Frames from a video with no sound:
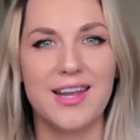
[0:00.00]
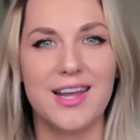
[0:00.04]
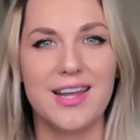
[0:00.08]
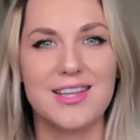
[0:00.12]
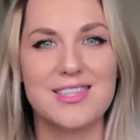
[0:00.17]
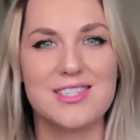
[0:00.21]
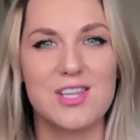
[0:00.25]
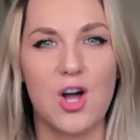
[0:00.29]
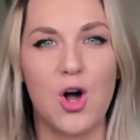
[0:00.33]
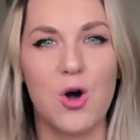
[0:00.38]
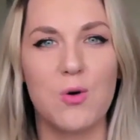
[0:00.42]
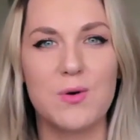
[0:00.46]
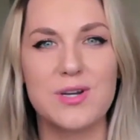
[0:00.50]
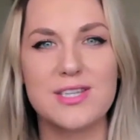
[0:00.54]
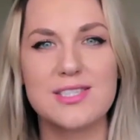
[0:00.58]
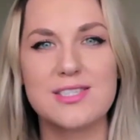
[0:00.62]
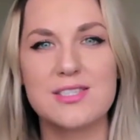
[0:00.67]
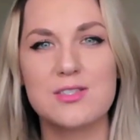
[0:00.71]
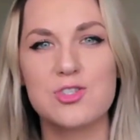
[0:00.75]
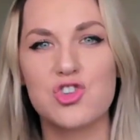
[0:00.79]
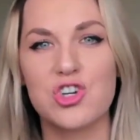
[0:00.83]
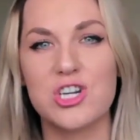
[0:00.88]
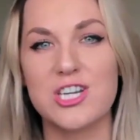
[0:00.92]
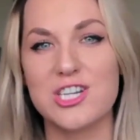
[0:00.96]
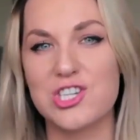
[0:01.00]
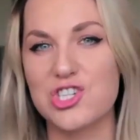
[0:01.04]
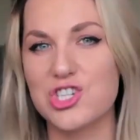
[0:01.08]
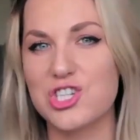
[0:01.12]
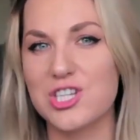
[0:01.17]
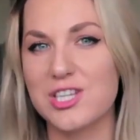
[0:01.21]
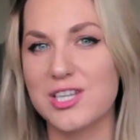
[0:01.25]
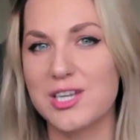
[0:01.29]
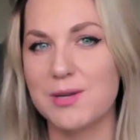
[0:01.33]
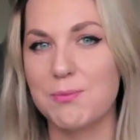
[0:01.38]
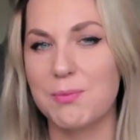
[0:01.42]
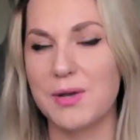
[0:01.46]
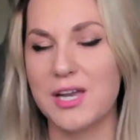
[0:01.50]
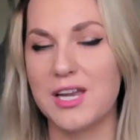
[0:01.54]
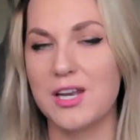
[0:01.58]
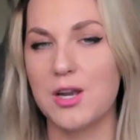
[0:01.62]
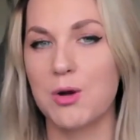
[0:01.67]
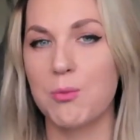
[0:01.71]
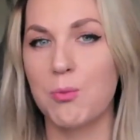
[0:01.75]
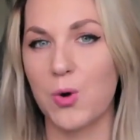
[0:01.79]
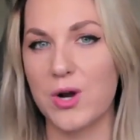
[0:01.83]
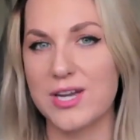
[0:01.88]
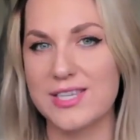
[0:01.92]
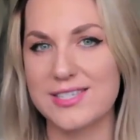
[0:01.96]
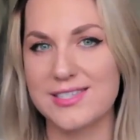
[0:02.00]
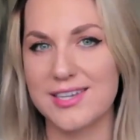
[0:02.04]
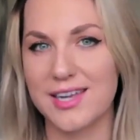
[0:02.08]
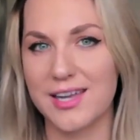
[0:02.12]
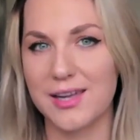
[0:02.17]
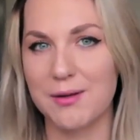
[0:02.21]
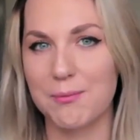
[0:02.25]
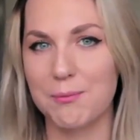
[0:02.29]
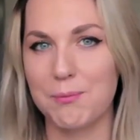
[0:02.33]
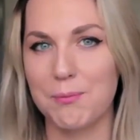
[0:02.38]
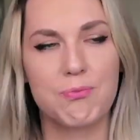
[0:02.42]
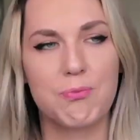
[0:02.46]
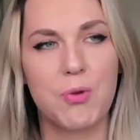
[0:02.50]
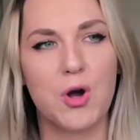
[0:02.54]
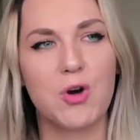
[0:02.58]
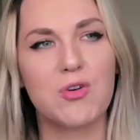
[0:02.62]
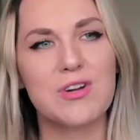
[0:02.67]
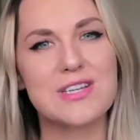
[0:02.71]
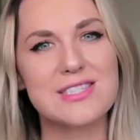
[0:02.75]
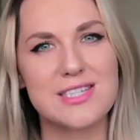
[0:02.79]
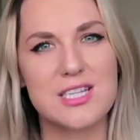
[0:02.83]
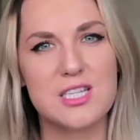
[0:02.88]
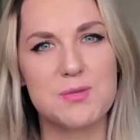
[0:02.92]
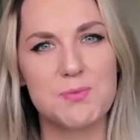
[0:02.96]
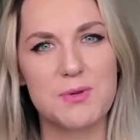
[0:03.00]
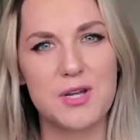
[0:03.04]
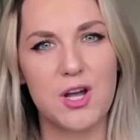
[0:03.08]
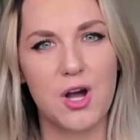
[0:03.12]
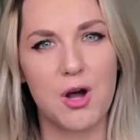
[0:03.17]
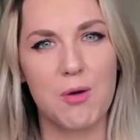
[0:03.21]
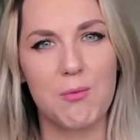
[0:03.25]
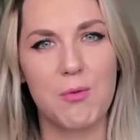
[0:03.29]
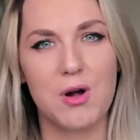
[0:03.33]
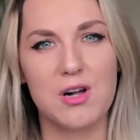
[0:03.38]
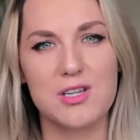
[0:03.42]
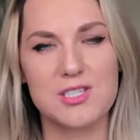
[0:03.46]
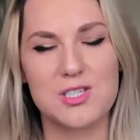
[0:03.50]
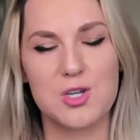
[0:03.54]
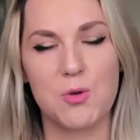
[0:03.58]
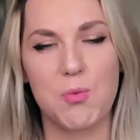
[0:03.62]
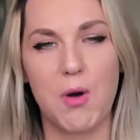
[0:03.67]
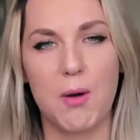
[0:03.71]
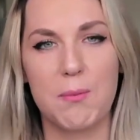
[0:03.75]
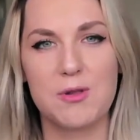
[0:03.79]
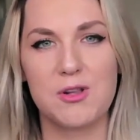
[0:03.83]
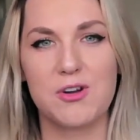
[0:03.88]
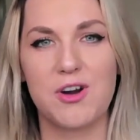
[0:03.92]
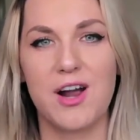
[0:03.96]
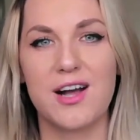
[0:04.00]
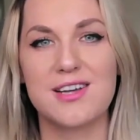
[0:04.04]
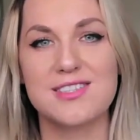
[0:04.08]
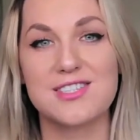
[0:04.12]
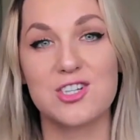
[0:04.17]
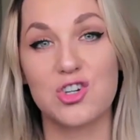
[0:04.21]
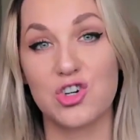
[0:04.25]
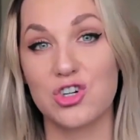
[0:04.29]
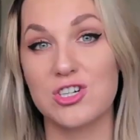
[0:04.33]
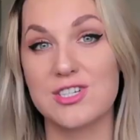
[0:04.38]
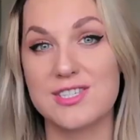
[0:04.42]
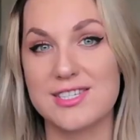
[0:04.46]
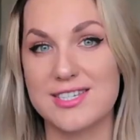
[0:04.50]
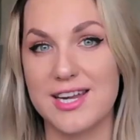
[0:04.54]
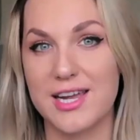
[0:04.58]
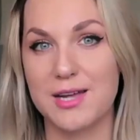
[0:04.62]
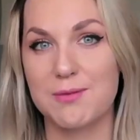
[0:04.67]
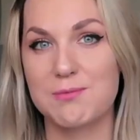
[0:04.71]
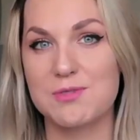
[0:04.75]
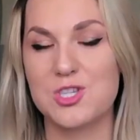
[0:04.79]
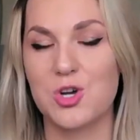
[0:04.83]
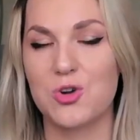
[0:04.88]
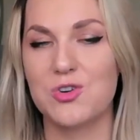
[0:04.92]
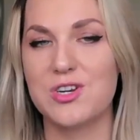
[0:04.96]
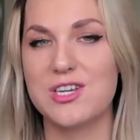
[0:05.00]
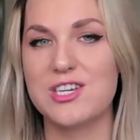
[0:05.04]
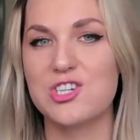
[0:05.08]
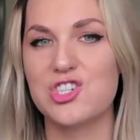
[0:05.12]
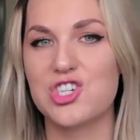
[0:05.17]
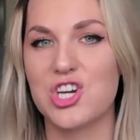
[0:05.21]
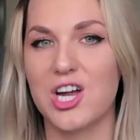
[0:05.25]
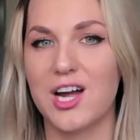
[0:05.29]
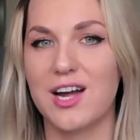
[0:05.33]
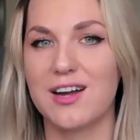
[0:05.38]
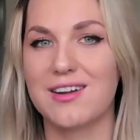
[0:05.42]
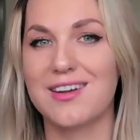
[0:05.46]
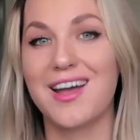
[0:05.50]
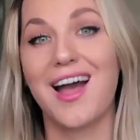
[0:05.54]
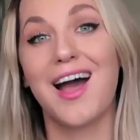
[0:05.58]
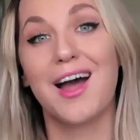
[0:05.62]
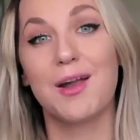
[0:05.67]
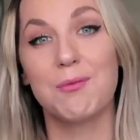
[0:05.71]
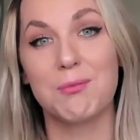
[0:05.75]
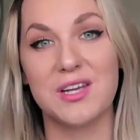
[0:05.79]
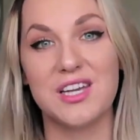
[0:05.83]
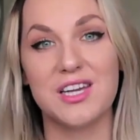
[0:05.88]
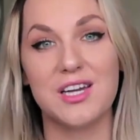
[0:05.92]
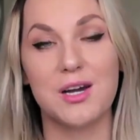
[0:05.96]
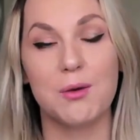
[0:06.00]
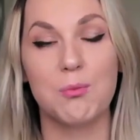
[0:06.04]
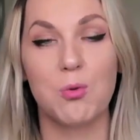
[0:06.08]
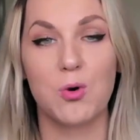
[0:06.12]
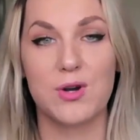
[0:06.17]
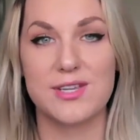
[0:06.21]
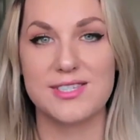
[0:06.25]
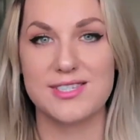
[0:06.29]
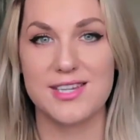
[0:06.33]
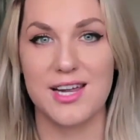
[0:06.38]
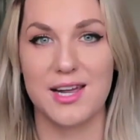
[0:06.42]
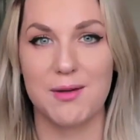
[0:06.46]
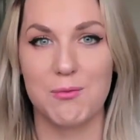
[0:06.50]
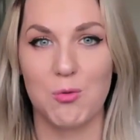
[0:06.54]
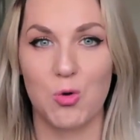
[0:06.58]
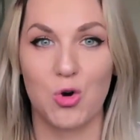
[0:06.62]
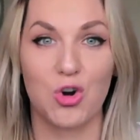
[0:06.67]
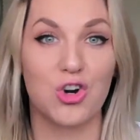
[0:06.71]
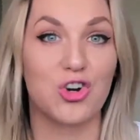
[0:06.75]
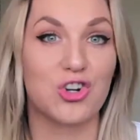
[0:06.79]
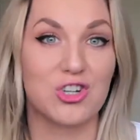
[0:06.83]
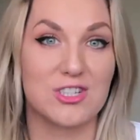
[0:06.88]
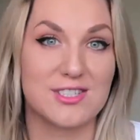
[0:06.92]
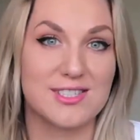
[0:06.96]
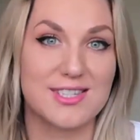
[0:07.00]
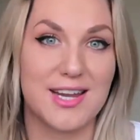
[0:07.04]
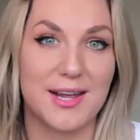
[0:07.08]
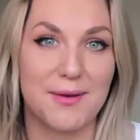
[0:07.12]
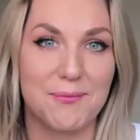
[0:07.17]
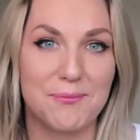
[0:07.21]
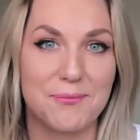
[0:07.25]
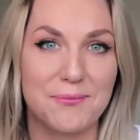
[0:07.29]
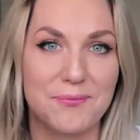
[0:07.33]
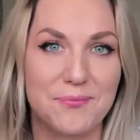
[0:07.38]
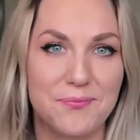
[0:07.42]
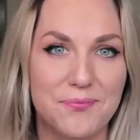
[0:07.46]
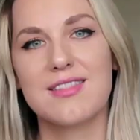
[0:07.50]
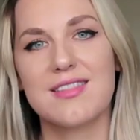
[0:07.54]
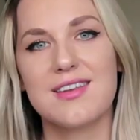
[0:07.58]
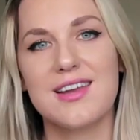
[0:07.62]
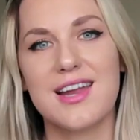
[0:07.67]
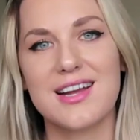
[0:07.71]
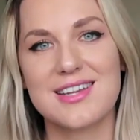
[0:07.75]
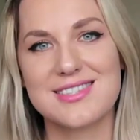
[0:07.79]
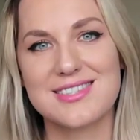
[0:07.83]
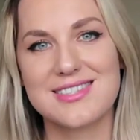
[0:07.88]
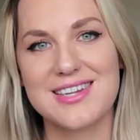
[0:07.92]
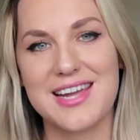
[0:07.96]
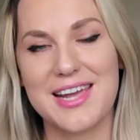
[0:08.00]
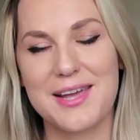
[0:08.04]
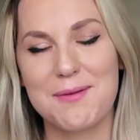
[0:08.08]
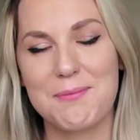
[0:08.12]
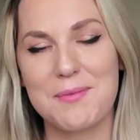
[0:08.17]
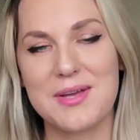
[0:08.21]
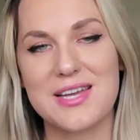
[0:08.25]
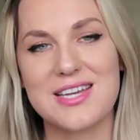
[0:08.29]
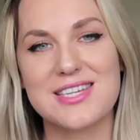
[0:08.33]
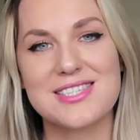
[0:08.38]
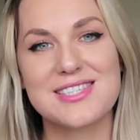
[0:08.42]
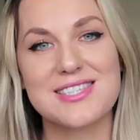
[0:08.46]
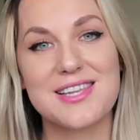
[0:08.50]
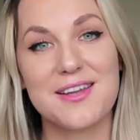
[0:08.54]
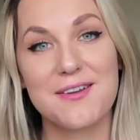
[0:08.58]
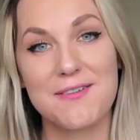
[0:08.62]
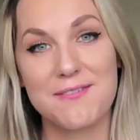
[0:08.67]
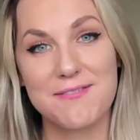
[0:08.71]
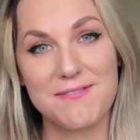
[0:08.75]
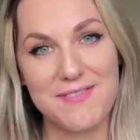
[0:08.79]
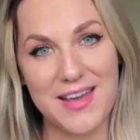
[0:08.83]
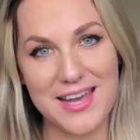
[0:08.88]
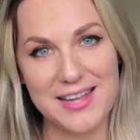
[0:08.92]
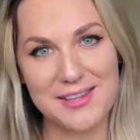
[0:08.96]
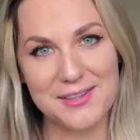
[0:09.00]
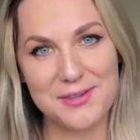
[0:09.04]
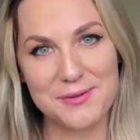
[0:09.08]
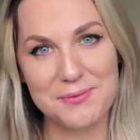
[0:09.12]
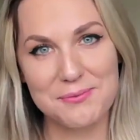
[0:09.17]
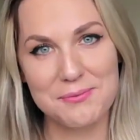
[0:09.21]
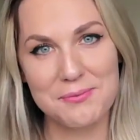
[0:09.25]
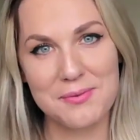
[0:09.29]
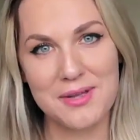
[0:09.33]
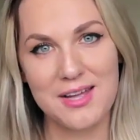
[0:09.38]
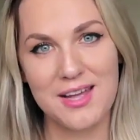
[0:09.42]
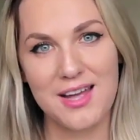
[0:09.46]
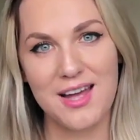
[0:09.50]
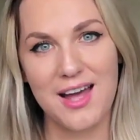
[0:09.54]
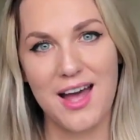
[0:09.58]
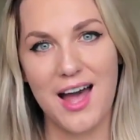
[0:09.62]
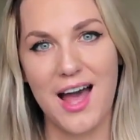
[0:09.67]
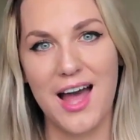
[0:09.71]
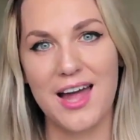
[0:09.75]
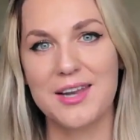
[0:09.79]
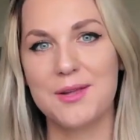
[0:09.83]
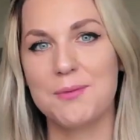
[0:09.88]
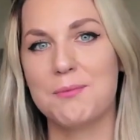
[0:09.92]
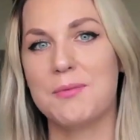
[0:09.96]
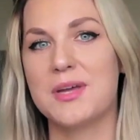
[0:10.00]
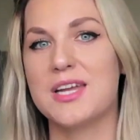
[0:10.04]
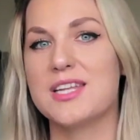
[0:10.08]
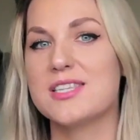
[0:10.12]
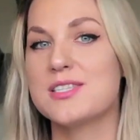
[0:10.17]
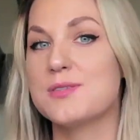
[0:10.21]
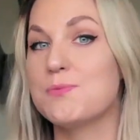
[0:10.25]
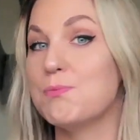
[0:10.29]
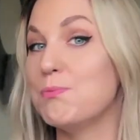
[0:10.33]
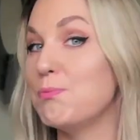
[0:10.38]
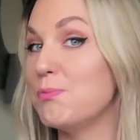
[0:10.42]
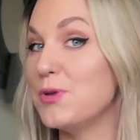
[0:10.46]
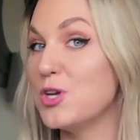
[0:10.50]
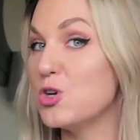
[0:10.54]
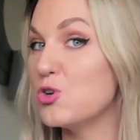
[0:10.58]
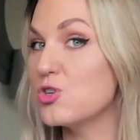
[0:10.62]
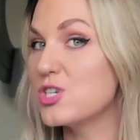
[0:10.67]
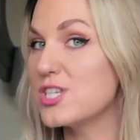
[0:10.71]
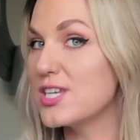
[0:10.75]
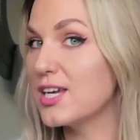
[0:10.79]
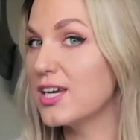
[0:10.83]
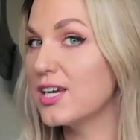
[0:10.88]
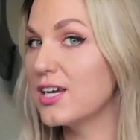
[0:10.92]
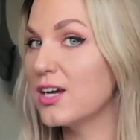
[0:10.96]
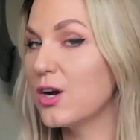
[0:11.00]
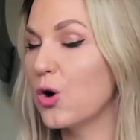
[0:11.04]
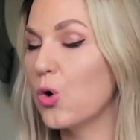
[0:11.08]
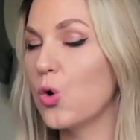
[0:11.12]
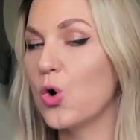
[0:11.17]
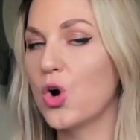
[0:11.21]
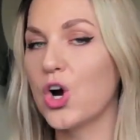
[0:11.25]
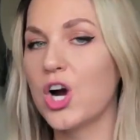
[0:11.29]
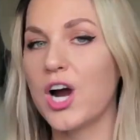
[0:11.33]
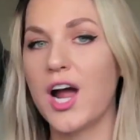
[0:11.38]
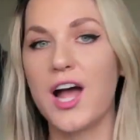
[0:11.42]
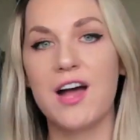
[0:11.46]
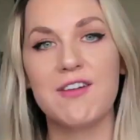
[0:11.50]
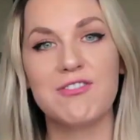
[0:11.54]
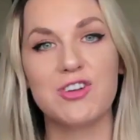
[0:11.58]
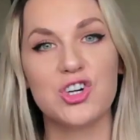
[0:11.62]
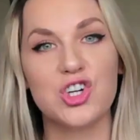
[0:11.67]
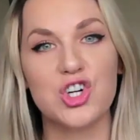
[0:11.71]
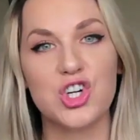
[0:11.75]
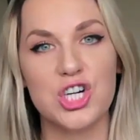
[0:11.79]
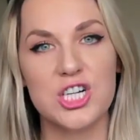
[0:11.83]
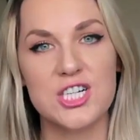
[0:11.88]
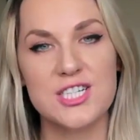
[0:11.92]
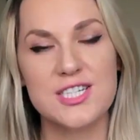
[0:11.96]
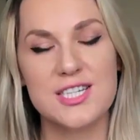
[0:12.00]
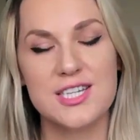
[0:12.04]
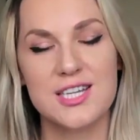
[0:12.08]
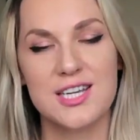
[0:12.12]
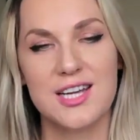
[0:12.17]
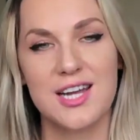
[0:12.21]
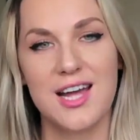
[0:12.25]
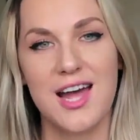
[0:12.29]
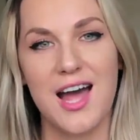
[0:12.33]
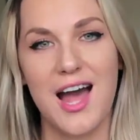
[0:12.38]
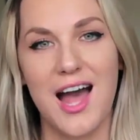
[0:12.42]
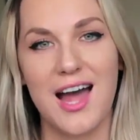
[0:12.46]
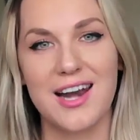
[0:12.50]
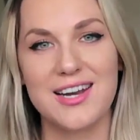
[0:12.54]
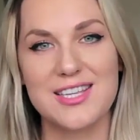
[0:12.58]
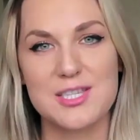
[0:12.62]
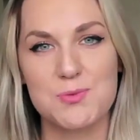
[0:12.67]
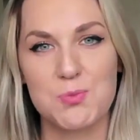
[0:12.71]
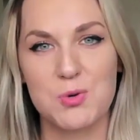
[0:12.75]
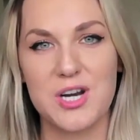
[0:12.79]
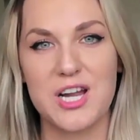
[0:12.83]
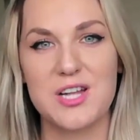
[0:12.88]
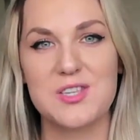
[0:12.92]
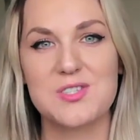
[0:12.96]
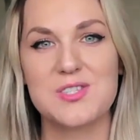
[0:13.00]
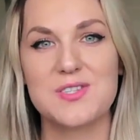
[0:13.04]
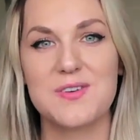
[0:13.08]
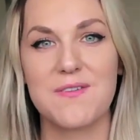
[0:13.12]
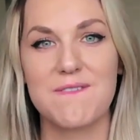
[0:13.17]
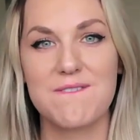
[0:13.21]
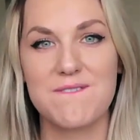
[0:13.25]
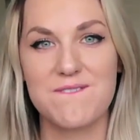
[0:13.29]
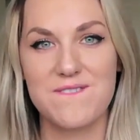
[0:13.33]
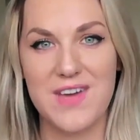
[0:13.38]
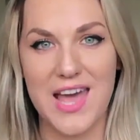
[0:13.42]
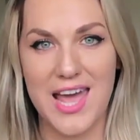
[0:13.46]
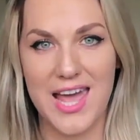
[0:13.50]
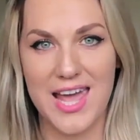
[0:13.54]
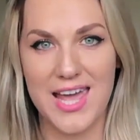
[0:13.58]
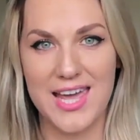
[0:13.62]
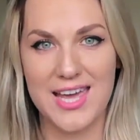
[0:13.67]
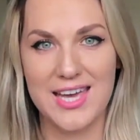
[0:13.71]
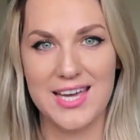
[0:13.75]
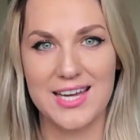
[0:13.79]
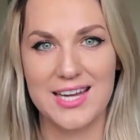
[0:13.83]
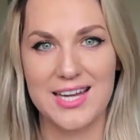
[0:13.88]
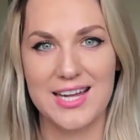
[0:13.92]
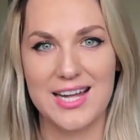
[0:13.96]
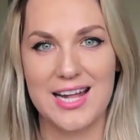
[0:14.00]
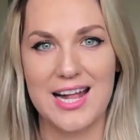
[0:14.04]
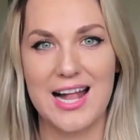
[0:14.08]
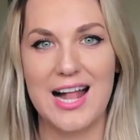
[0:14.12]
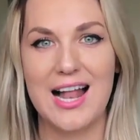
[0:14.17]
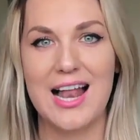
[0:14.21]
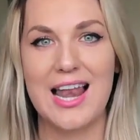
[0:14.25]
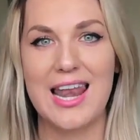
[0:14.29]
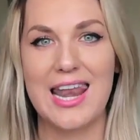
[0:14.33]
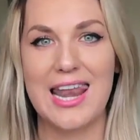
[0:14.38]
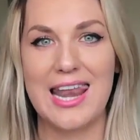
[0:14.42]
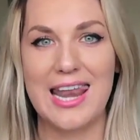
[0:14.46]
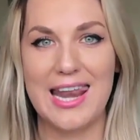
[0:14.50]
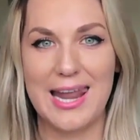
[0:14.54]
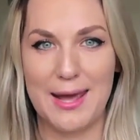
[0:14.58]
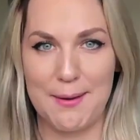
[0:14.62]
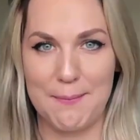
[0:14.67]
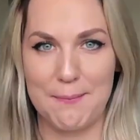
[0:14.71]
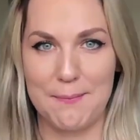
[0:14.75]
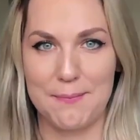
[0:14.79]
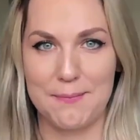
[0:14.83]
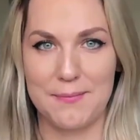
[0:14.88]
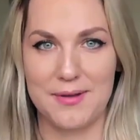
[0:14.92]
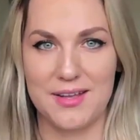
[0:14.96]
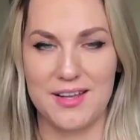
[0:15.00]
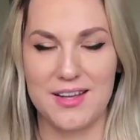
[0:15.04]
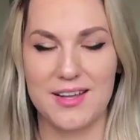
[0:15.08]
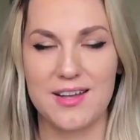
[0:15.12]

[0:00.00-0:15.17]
it's always traditionally been a boy's name, but recently it's become also popular as a girl's name. So Anisha can be a boy's name or a girl's name. The next name is Salem, and it means beauty or ever good, and it's pronounced Fe-lim,